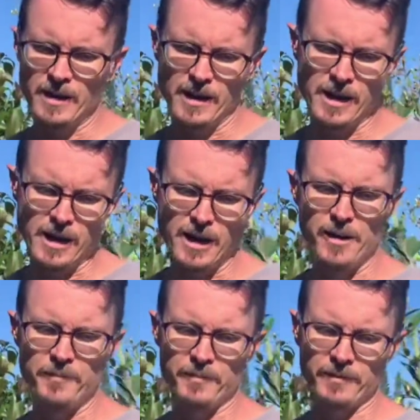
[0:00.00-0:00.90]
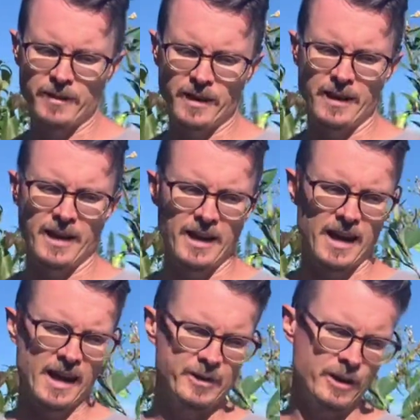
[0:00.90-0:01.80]
And
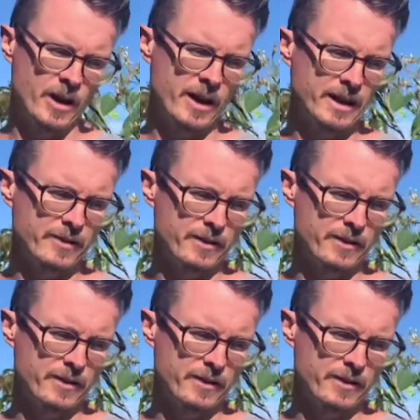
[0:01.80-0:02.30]
you know, I live